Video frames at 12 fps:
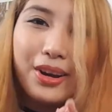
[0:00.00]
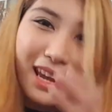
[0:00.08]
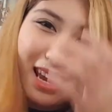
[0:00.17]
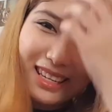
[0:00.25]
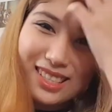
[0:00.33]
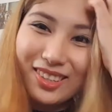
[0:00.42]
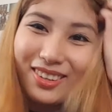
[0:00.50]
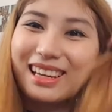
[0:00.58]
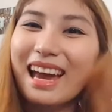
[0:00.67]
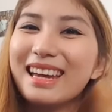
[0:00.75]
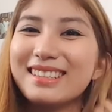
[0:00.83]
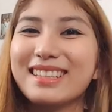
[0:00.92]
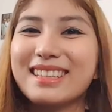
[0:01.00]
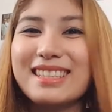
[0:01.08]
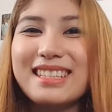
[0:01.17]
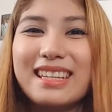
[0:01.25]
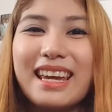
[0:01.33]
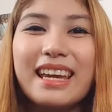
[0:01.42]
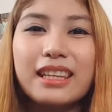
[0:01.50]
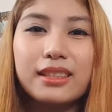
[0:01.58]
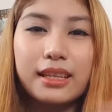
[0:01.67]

Okay, so guys, that's it.